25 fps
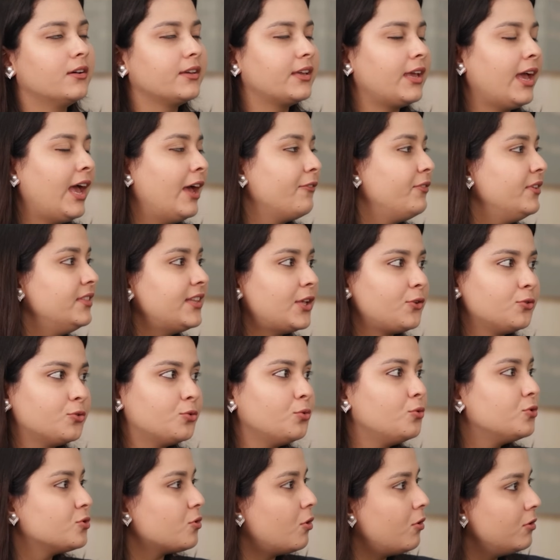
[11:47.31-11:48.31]
Having
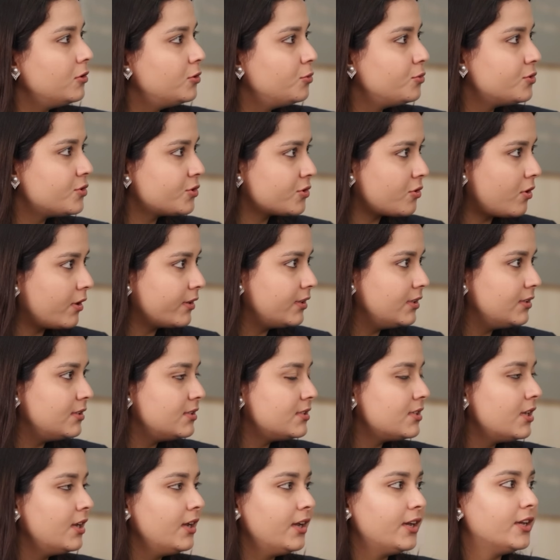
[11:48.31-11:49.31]
all those
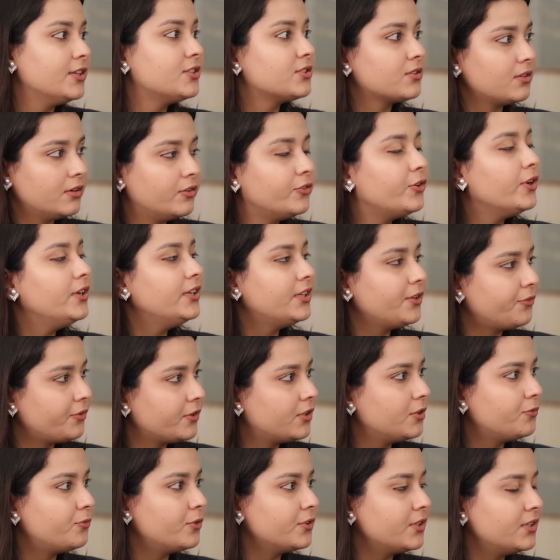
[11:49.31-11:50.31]
struggles is really
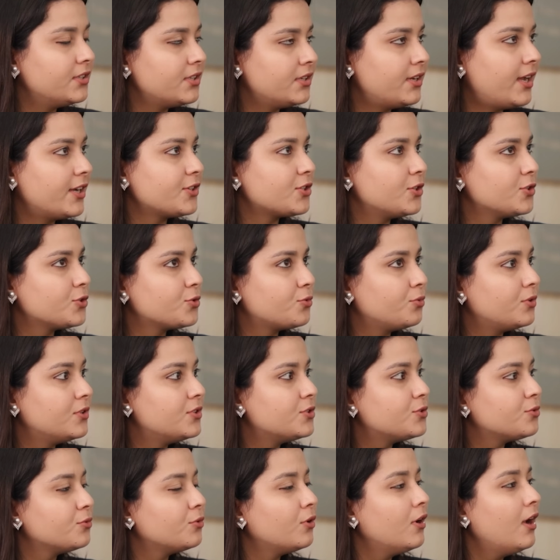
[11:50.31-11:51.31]
difficult for the international
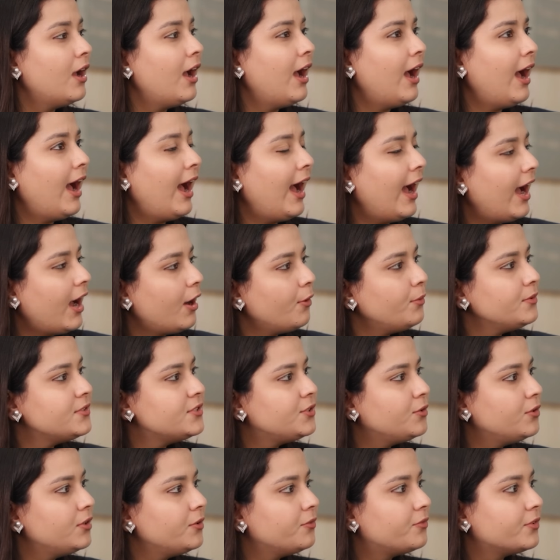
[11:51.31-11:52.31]
students. So how is
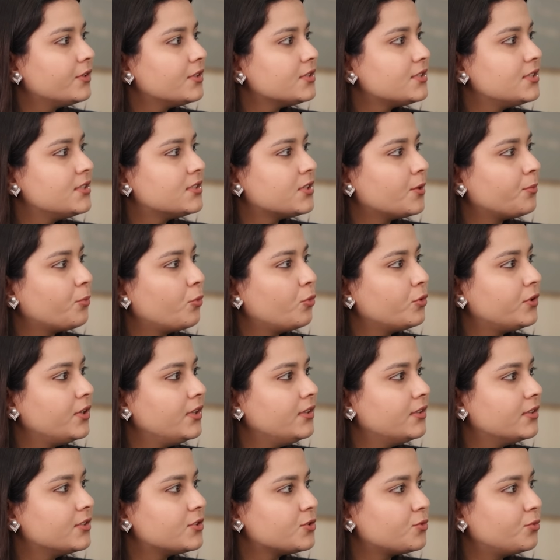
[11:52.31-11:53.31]
university
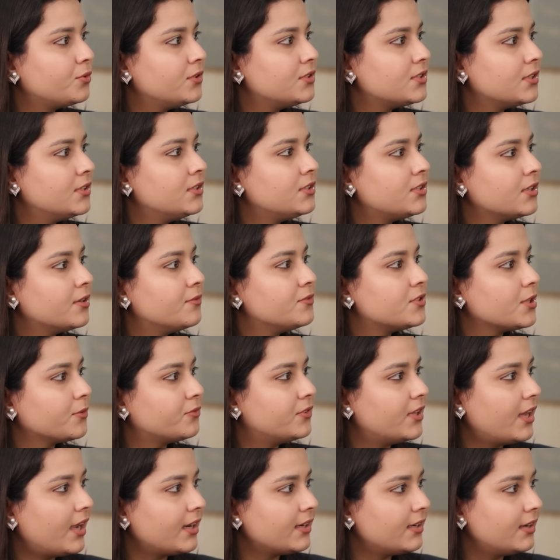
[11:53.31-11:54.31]
supporting the students in terms of
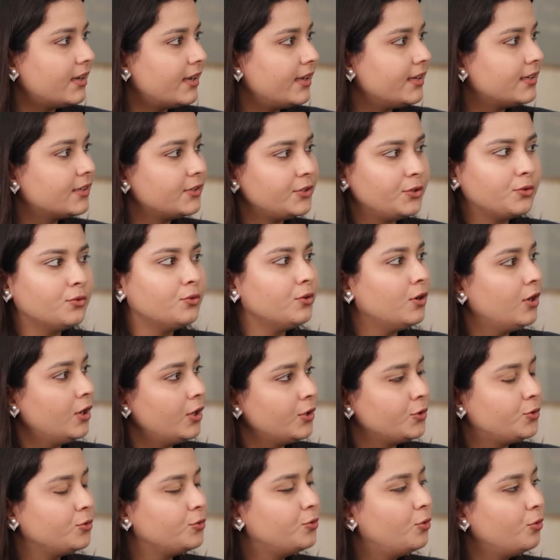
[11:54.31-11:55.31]
that,
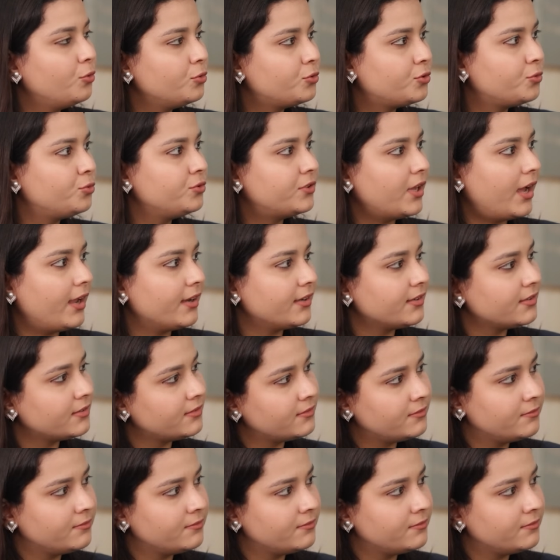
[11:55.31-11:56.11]
to go through that?